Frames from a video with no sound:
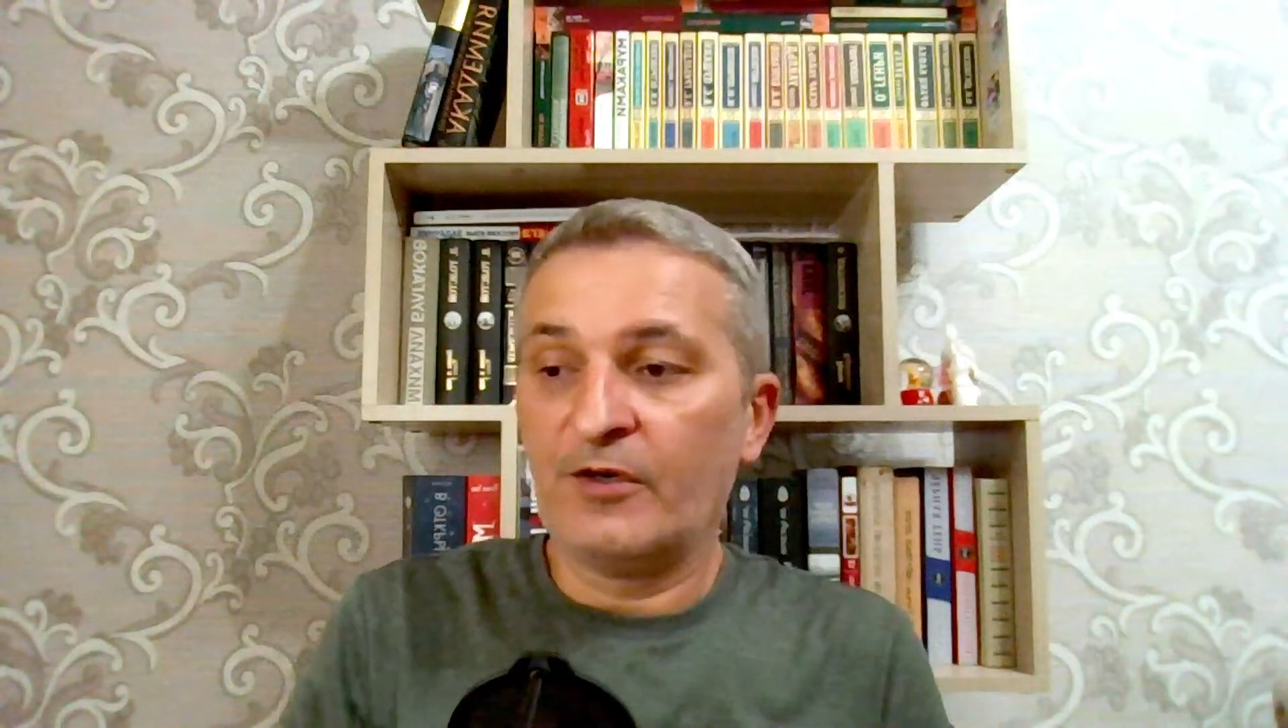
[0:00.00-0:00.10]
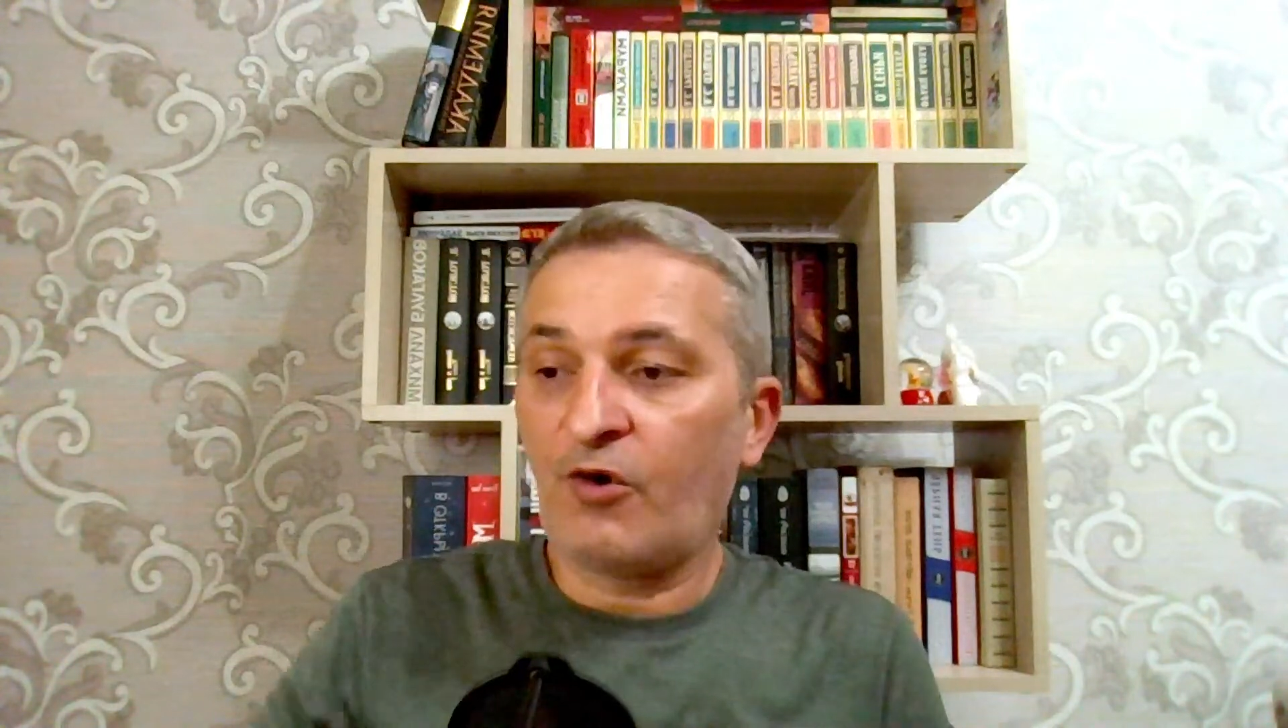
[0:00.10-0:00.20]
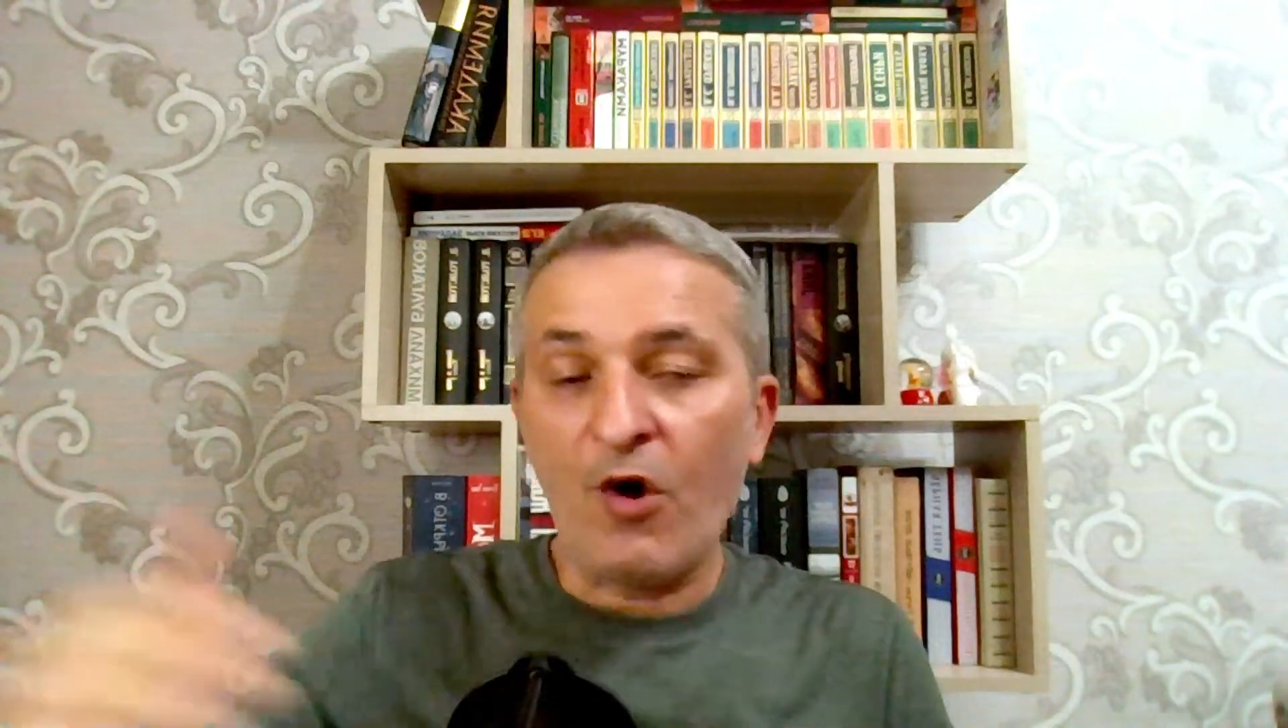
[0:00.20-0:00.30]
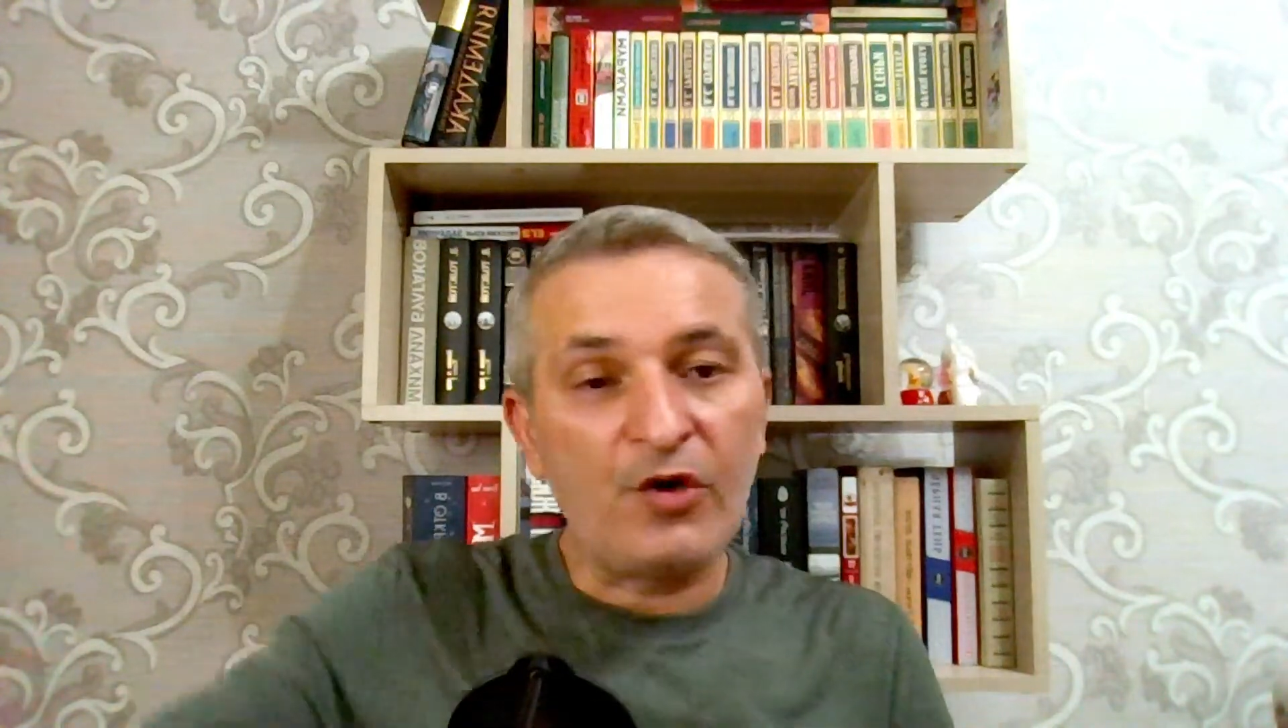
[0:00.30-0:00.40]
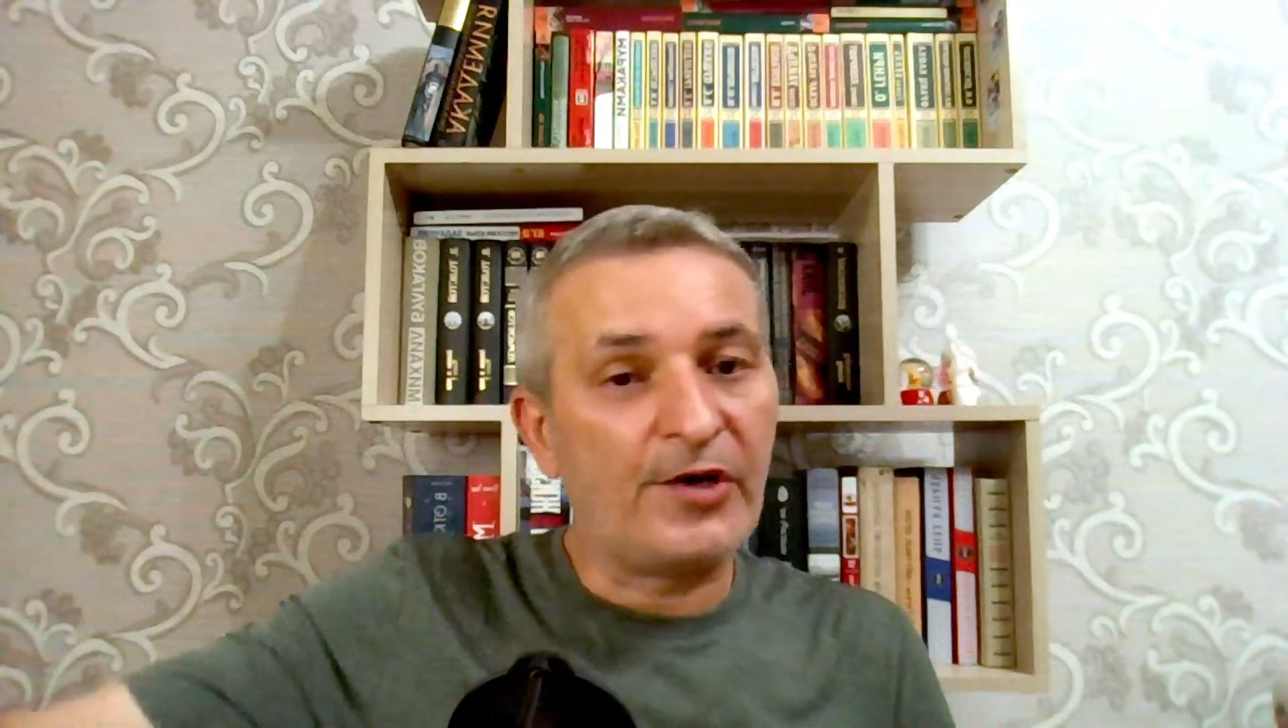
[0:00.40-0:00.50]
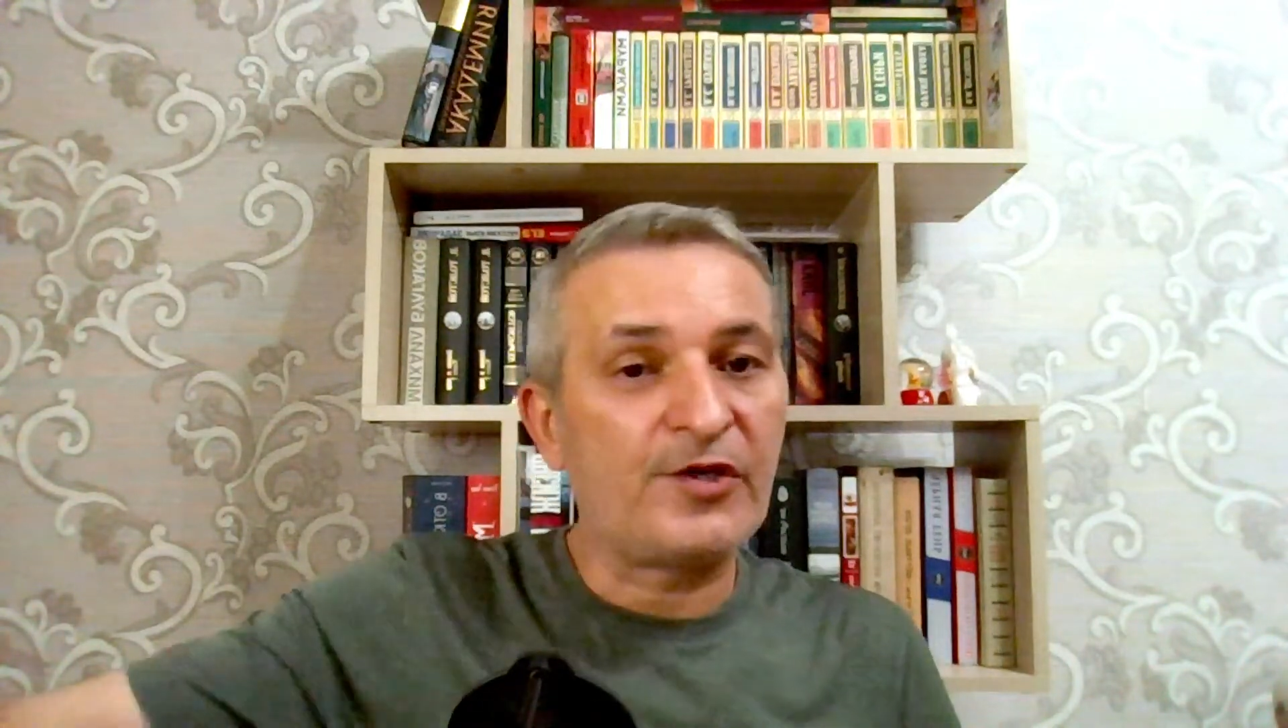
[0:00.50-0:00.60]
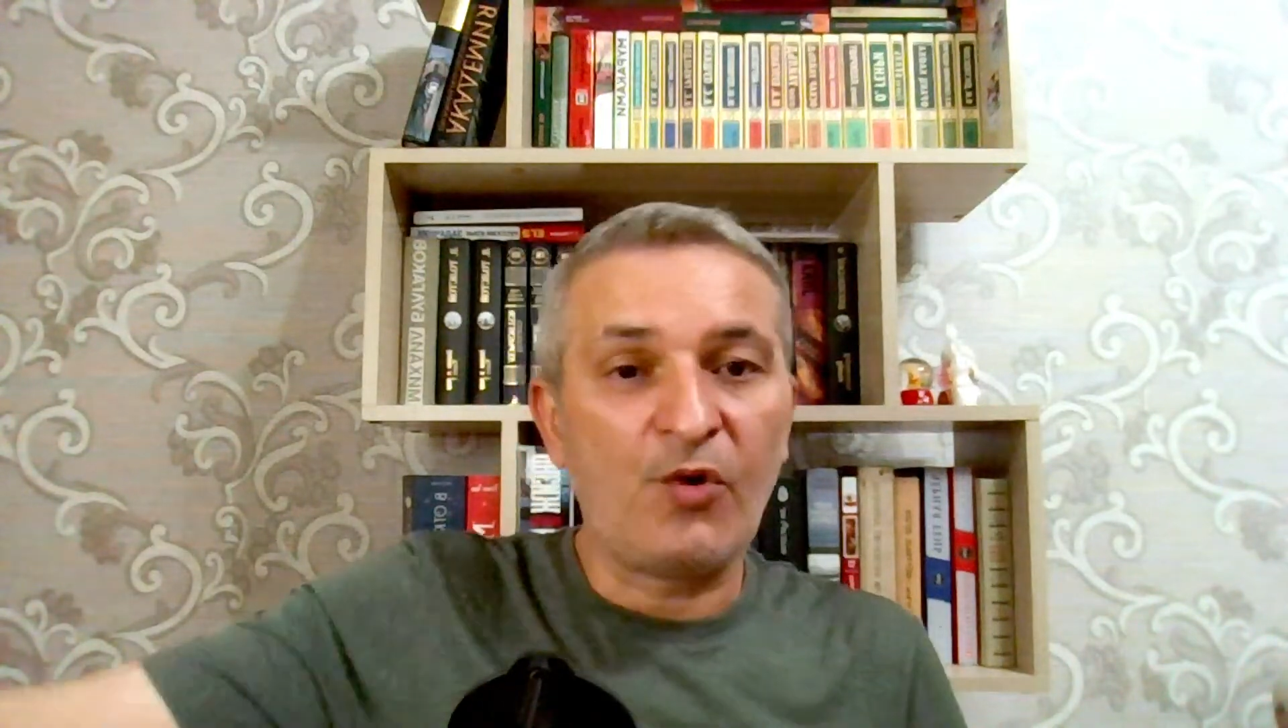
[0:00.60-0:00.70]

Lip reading: Congress